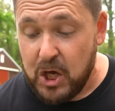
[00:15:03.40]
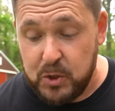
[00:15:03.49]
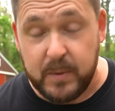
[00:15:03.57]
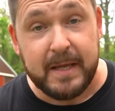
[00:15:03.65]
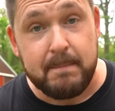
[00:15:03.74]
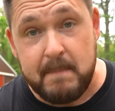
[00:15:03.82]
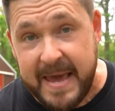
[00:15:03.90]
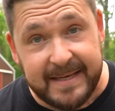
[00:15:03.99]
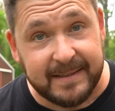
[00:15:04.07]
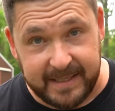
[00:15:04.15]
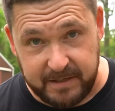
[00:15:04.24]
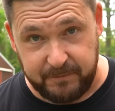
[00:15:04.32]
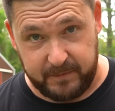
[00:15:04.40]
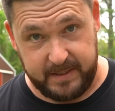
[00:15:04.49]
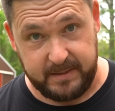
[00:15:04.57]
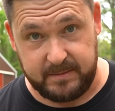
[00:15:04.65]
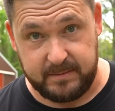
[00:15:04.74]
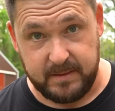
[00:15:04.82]
You can make a lid for
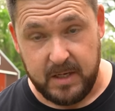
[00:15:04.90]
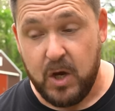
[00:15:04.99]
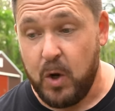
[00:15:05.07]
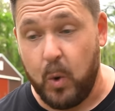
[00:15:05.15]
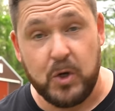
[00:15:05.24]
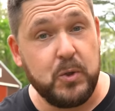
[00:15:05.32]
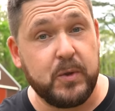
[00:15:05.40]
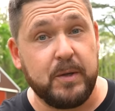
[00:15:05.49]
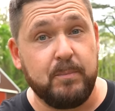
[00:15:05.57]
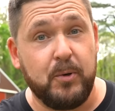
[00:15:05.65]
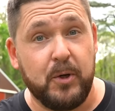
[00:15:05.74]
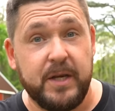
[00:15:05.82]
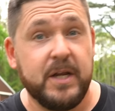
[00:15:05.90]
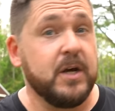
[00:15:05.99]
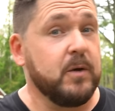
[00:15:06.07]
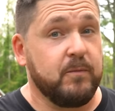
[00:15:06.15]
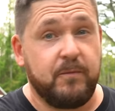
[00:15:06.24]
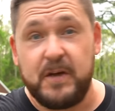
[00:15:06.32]
this, or you can put
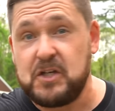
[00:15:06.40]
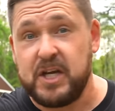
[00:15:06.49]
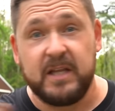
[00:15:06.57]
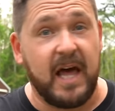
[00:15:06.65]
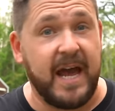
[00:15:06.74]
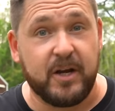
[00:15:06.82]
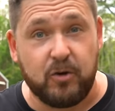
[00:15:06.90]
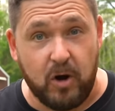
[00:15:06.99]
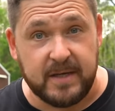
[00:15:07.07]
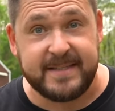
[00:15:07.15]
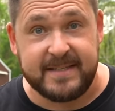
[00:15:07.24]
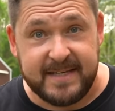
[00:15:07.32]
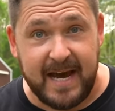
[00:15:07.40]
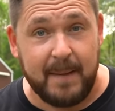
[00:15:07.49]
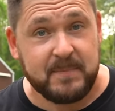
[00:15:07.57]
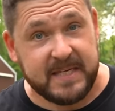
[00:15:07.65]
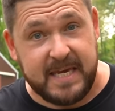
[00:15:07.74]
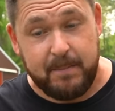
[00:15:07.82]
fishing line across the
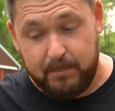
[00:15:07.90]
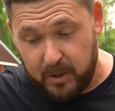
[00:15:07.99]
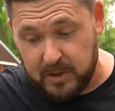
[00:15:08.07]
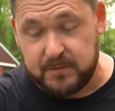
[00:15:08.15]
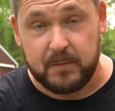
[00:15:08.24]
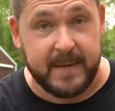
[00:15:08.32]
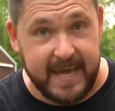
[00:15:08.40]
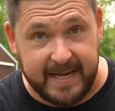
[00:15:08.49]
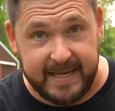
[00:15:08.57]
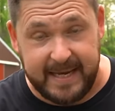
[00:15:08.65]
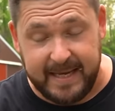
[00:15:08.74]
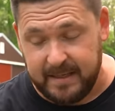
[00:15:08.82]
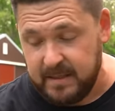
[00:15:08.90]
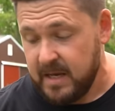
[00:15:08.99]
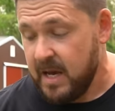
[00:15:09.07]
top to keep birds from getting in,